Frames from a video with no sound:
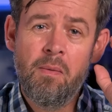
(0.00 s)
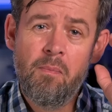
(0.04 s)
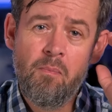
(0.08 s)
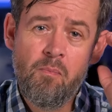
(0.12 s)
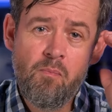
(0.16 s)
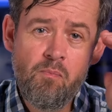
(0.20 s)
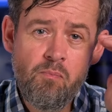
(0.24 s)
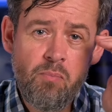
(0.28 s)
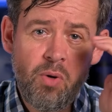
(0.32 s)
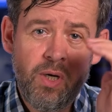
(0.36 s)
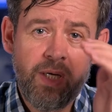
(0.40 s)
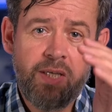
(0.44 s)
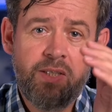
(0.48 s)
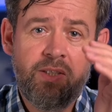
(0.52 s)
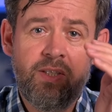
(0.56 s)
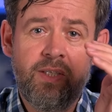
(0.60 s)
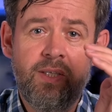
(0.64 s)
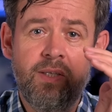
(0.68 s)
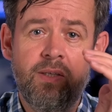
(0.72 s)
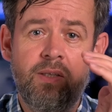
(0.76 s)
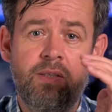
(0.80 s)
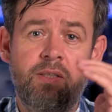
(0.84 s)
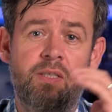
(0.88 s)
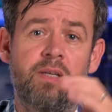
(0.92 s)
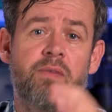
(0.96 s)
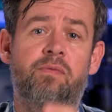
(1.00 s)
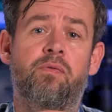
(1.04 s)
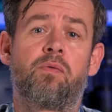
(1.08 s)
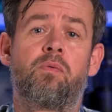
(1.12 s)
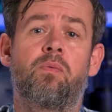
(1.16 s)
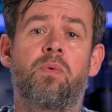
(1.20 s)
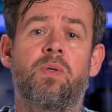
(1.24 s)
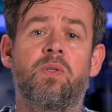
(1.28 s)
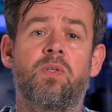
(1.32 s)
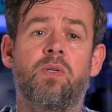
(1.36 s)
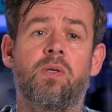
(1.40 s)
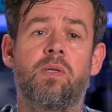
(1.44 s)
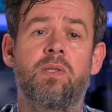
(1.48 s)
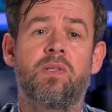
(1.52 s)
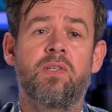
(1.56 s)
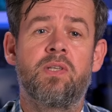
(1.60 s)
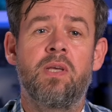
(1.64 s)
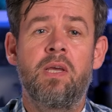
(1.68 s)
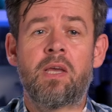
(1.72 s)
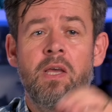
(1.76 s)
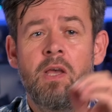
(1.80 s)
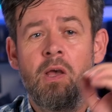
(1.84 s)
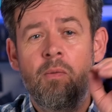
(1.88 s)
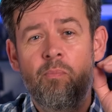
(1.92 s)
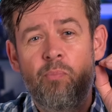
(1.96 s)
might yield different results,
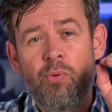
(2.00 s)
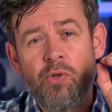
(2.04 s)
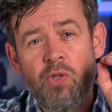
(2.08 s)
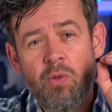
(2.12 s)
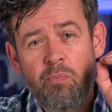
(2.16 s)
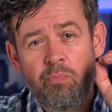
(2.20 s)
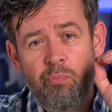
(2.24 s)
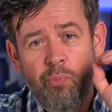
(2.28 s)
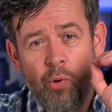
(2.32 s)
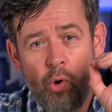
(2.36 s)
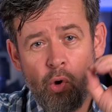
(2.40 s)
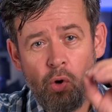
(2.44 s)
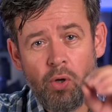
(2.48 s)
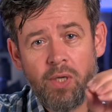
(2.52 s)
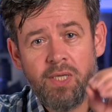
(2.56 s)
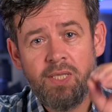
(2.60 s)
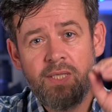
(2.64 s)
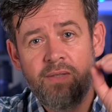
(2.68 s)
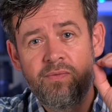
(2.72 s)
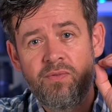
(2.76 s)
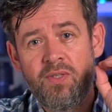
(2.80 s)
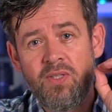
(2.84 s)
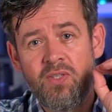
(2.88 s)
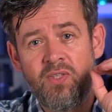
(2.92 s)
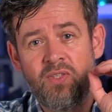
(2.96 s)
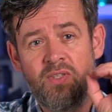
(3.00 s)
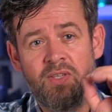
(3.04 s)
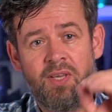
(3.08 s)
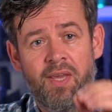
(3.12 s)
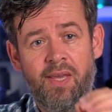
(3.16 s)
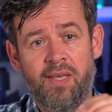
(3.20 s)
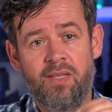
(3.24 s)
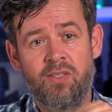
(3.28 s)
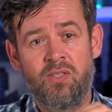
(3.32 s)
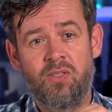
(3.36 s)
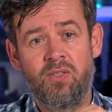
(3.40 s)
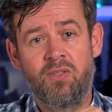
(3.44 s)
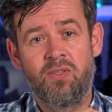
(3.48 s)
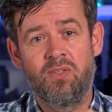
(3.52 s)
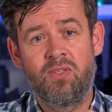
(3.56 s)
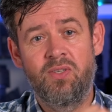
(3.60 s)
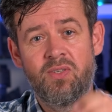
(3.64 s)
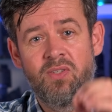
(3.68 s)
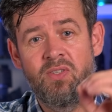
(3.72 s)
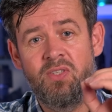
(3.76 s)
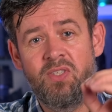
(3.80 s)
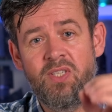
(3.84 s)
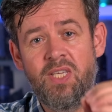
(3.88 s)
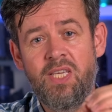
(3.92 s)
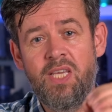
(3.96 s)
but the point of this test is to
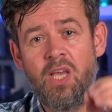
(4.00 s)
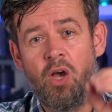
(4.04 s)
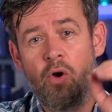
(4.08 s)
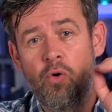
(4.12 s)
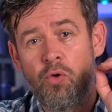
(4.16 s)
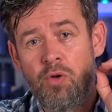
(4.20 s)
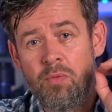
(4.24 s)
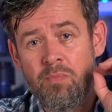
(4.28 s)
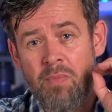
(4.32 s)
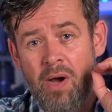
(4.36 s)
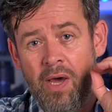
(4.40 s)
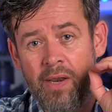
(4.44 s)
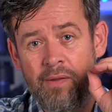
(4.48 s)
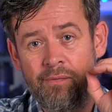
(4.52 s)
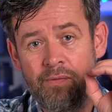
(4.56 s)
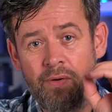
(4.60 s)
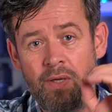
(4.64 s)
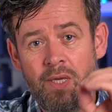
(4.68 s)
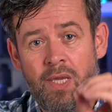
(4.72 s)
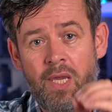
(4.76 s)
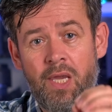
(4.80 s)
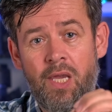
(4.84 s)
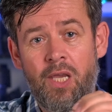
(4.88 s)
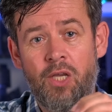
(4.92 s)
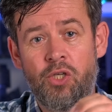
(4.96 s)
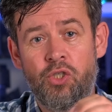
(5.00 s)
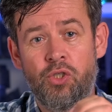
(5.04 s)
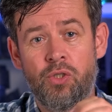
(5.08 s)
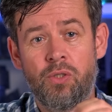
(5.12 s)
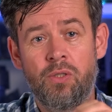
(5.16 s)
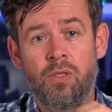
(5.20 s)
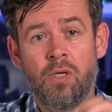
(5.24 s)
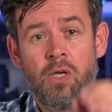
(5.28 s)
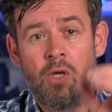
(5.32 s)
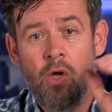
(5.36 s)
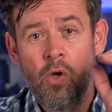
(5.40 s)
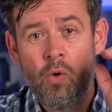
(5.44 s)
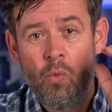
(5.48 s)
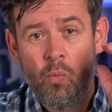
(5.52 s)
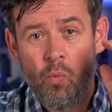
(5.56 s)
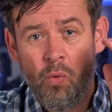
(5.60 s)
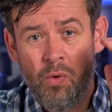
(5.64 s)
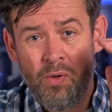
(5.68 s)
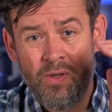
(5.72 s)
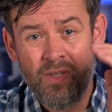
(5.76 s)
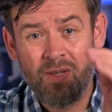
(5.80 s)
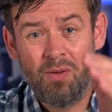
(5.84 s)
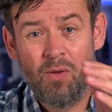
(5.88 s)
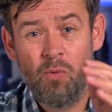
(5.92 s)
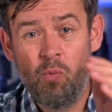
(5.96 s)
see how the modification
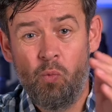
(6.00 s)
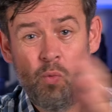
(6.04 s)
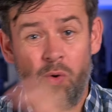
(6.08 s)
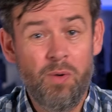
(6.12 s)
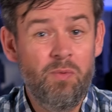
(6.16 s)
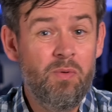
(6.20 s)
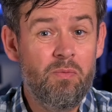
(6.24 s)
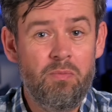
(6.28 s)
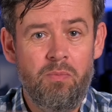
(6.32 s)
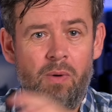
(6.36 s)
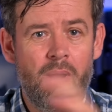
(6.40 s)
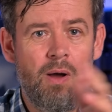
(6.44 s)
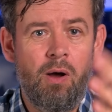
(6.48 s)
would, would,